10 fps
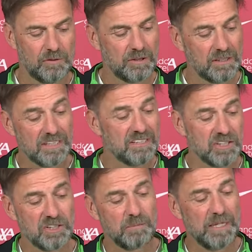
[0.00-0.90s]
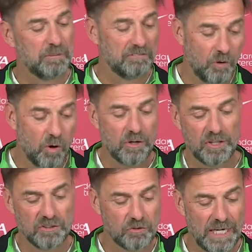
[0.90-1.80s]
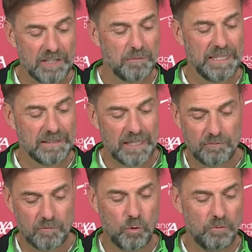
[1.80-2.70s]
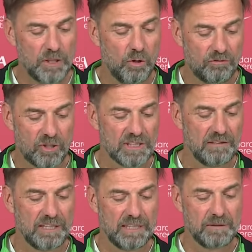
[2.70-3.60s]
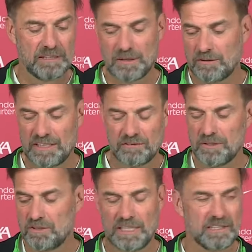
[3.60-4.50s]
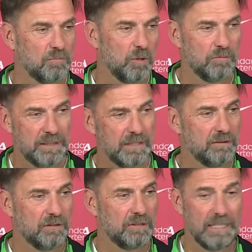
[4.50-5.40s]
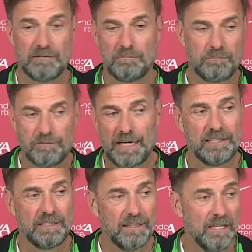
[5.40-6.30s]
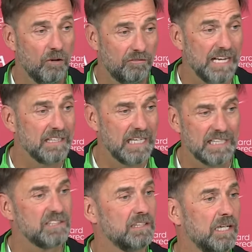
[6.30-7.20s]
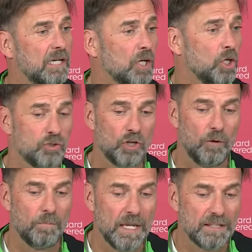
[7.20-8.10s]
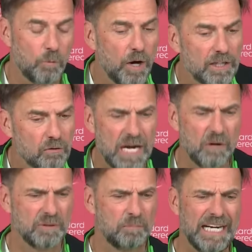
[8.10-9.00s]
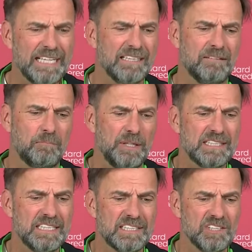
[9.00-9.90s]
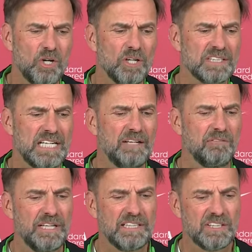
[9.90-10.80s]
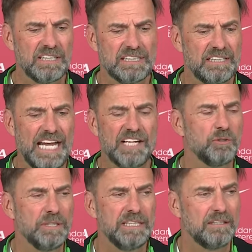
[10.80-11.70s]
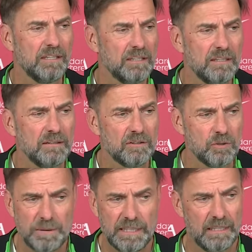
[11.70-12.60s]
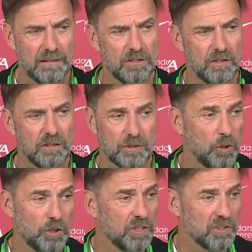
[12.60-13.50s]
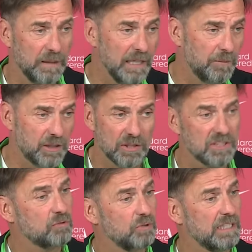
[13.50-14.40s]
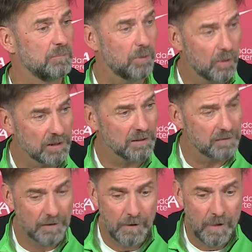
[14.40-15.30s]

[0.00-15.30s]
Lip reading: not the decision is made before, or you try to make them, who we go for, stuff like this, but transfer window is just a moment when then you can finally finalize it. So the workaround, planning, pre-seasons, all these kind of things, there you need to be spot on as well, because it's really important.